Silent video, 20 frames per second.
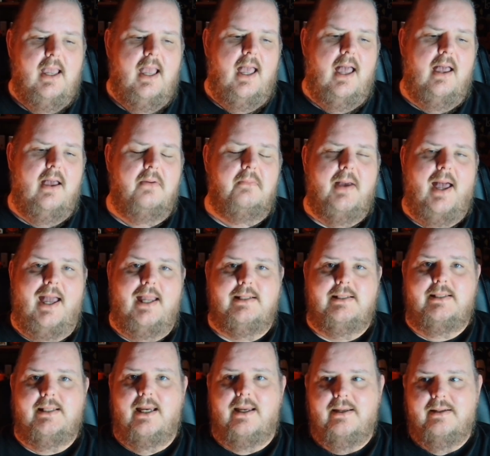Um, I
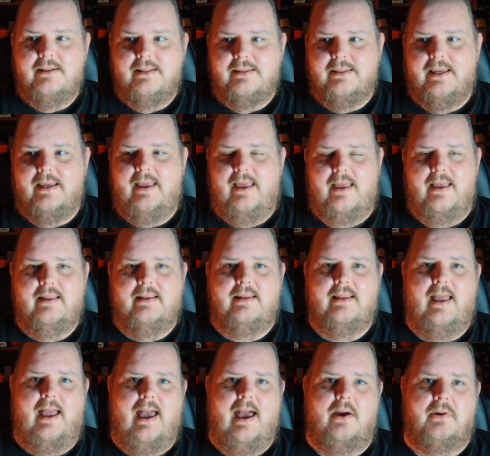dug the
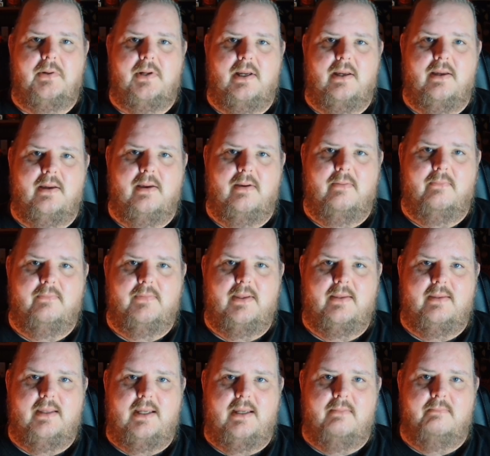hell out of
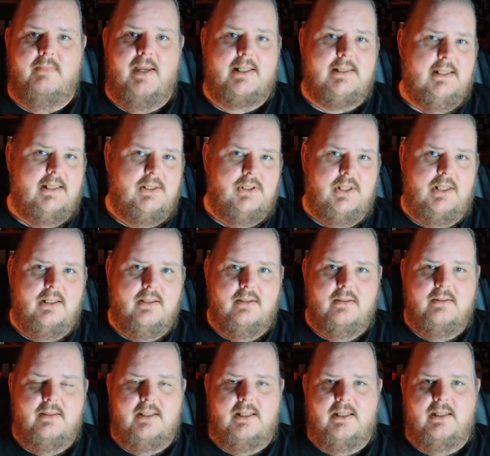the message
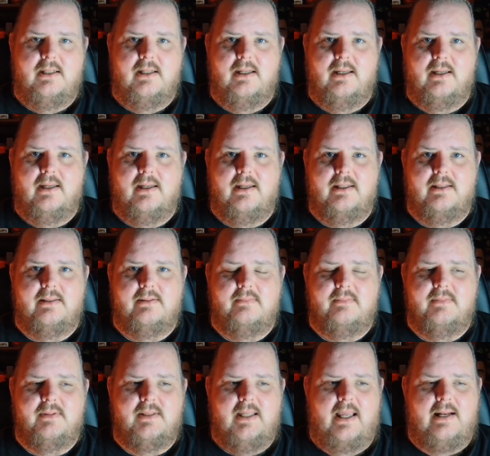here. The uh,
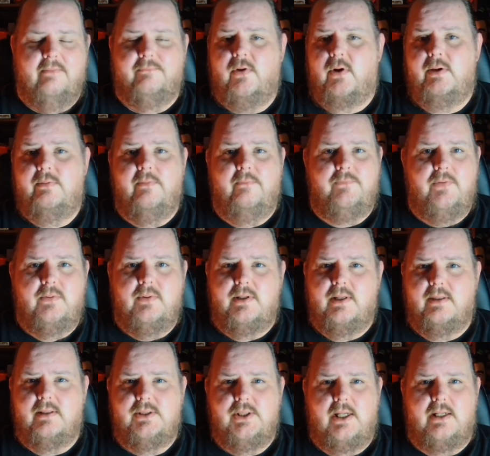and I've already reviewed it
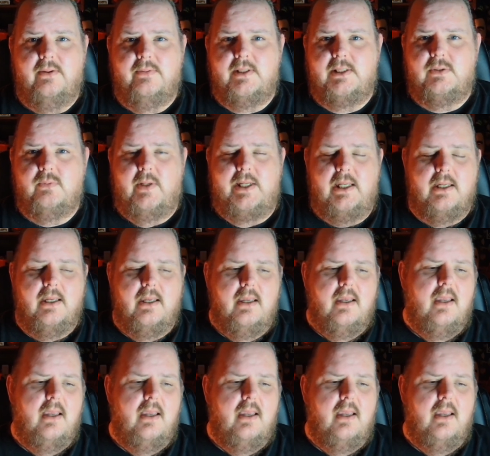on the channel this week.